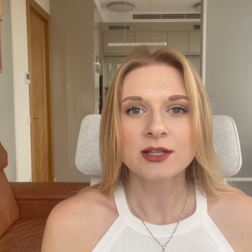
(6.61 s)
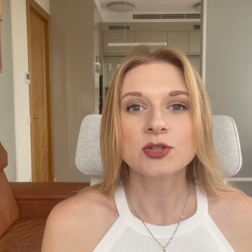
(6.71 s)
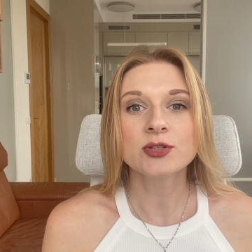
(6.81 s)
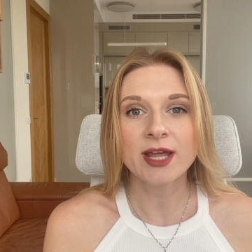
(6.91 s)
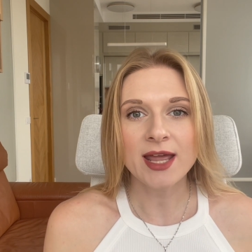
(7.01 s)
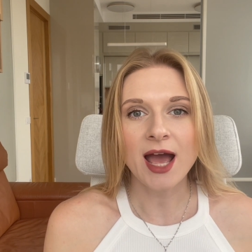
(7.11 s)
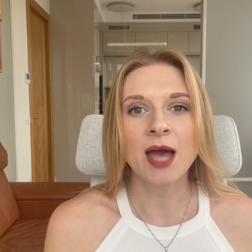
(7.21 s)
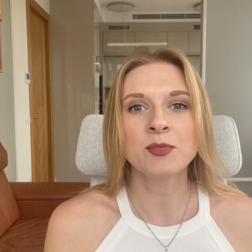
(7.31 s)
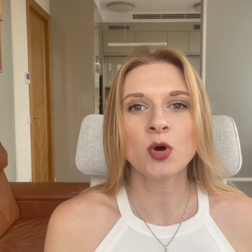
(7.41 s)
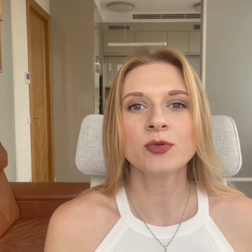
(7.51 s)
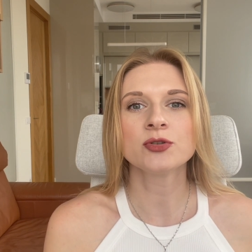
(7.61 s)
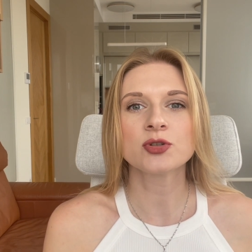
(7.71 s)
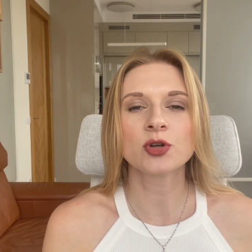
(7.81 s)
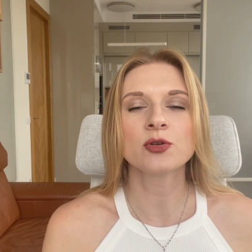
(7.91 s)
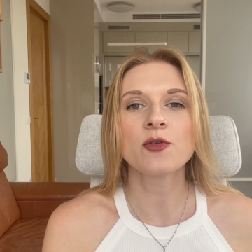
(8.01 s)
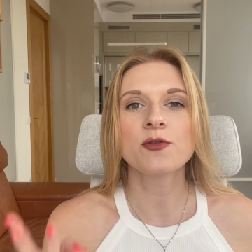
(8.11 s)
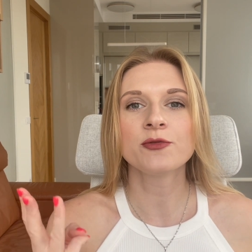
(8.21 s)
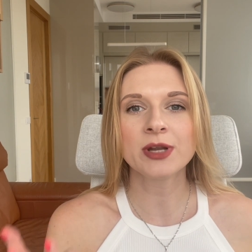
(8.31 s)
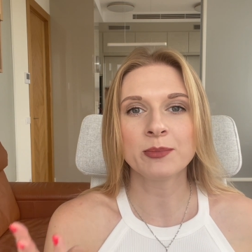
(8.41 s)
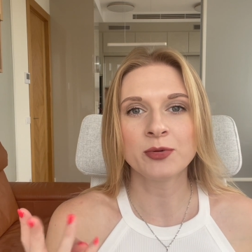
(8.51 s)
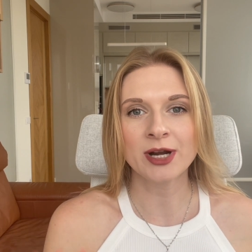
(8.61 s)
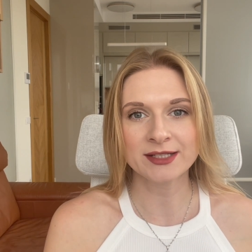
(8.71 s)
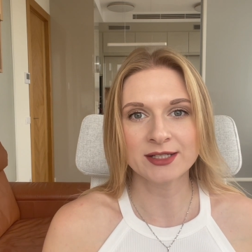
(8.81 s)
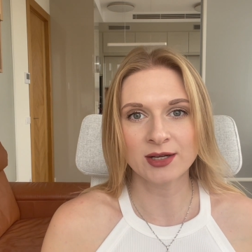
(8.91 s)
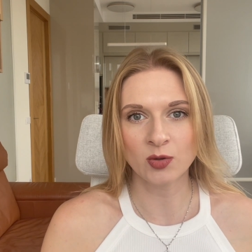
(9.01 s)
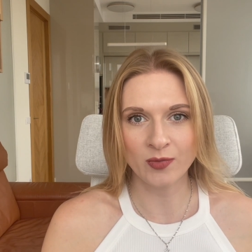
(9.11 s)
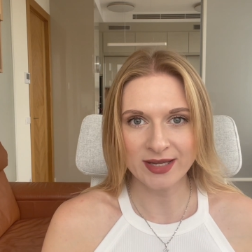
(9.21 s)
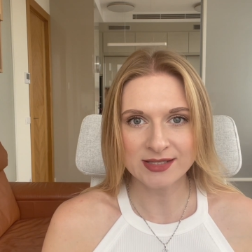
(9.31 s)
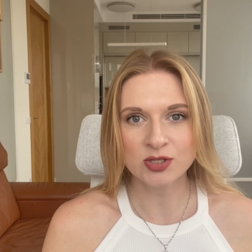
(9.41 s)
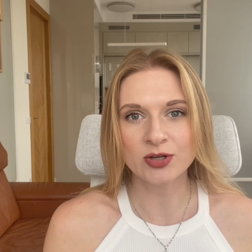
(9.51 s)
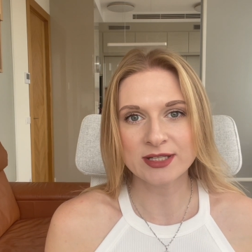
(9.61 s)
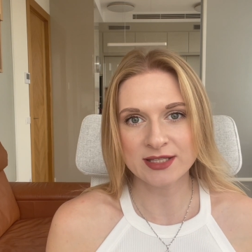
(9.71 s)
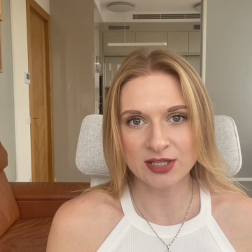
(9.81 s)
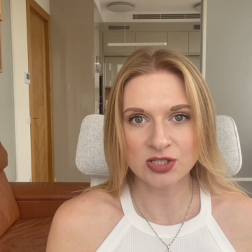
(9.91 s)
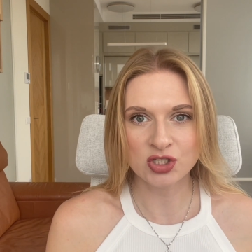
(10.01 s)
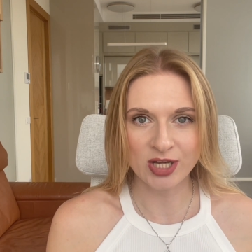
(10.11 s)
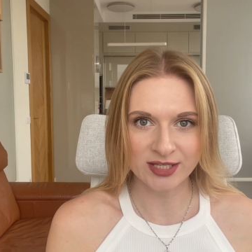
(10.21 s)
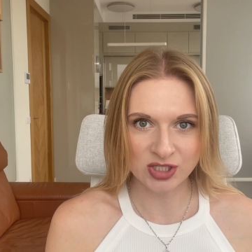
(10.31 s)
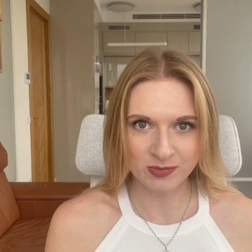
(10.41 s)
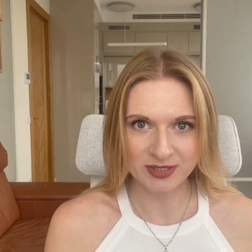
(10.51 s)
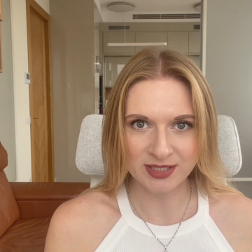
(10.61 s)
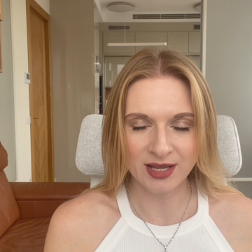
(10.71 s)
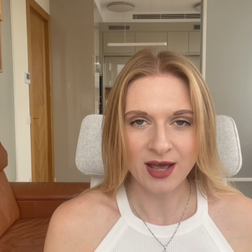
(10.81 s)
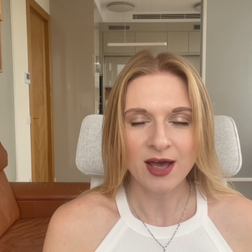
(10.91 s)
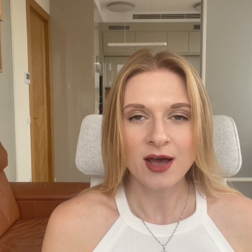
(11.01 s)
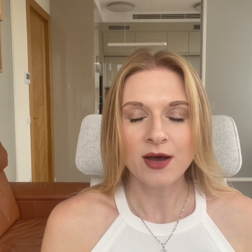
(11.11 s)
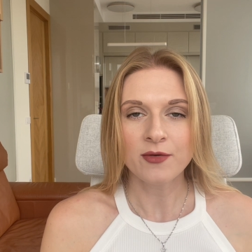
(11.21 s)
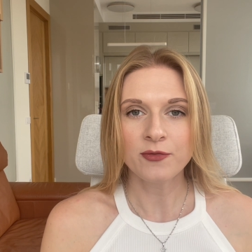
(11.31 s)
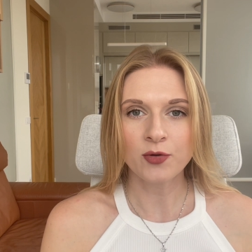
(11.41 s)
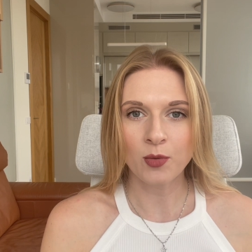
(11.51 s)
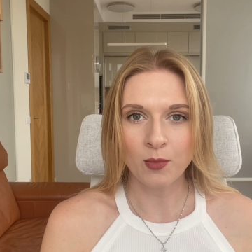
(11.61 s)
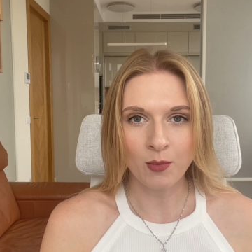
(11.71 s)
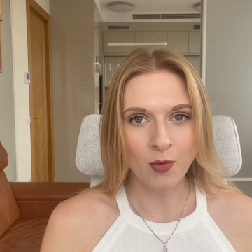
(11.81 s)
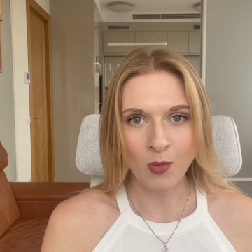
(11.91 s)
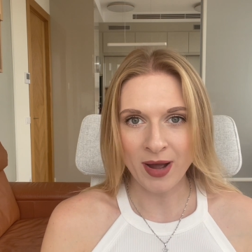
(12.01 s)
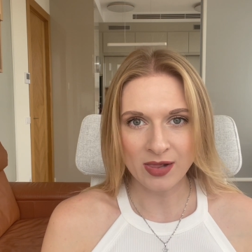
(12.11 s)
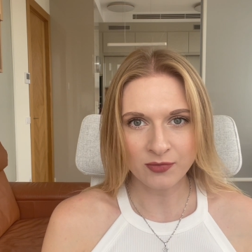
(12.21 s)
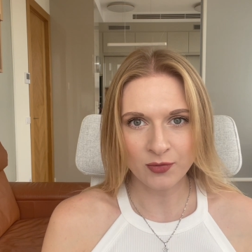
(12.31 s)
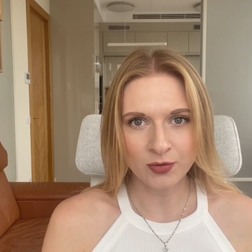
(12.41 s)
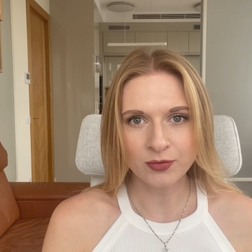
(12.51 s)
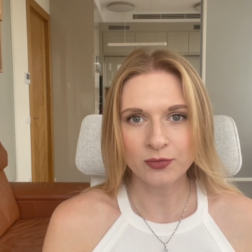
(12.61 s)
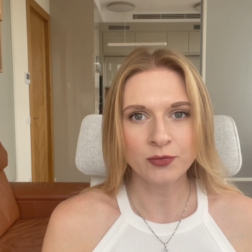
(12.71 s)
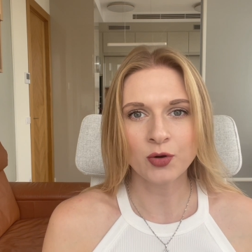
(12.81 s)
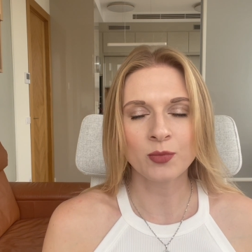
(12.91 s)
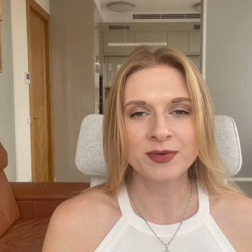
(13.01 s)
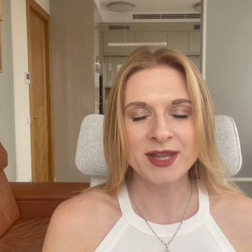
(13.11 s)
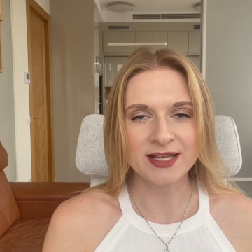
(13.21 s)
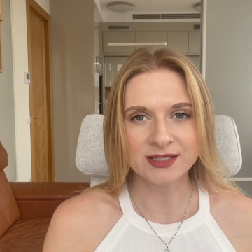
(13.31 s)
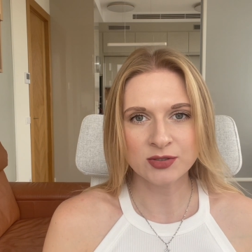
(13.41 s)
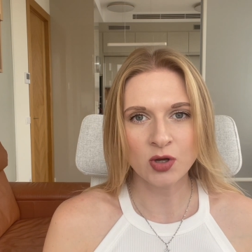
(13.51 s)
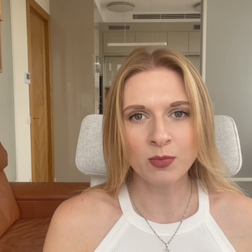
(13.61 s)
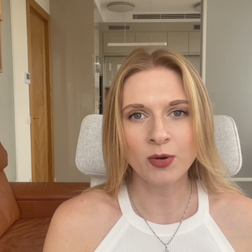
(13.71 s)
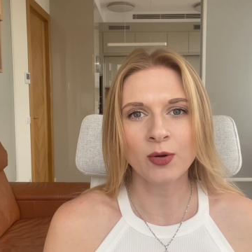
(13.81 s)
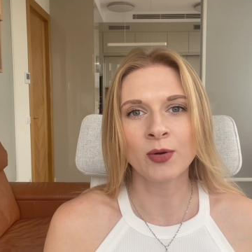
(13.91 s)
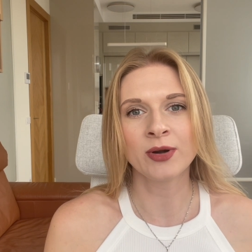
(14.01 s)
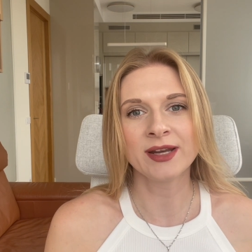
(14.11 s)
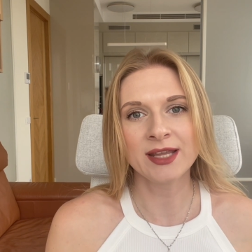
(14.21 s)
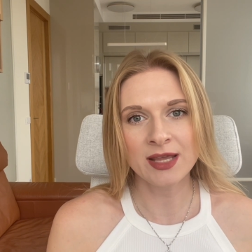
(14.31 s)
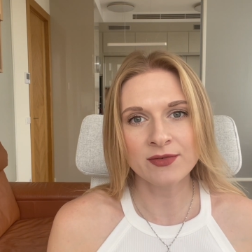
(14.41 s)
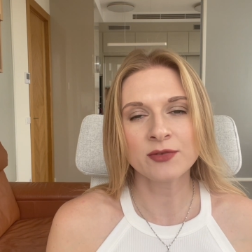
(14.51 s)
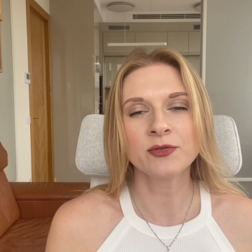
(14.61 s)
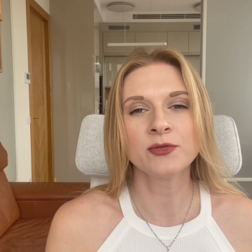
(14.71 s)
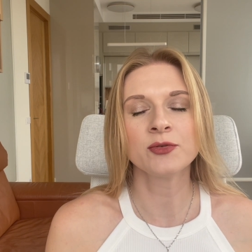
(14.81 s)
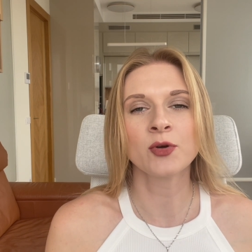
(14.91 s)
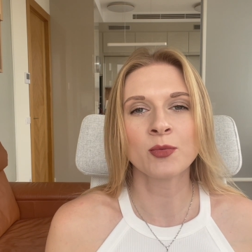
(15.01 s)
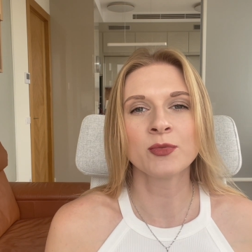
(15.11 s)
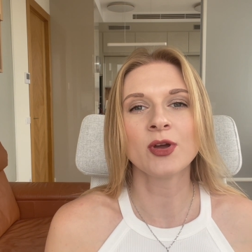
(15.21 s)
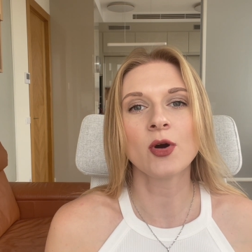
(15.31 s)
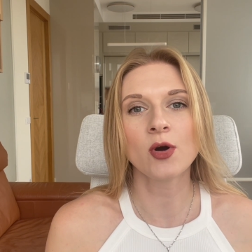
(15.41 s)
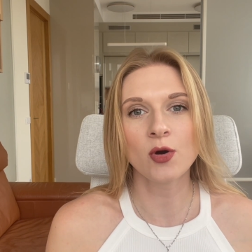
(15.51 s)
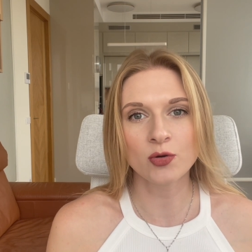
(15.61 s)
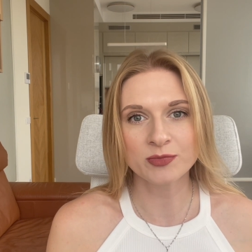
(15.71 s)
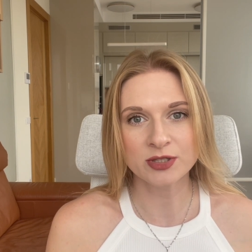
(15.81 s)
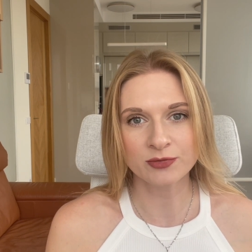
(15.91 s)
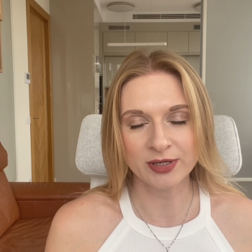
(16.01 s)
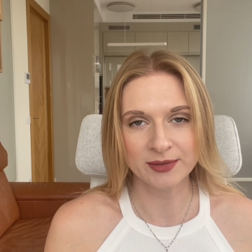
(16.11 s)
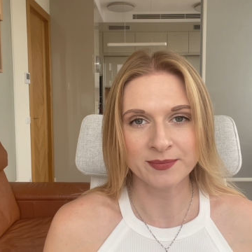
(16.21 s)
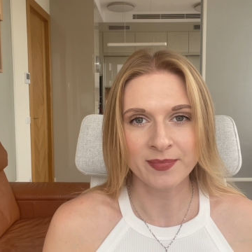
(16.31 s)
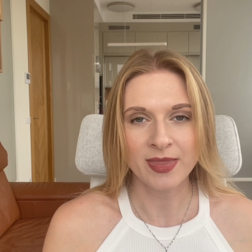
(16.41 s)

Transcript: Today, I'm going to show you 3 practical ways to access ChatGPT from mobile phone, from desktop, or even from your home screen.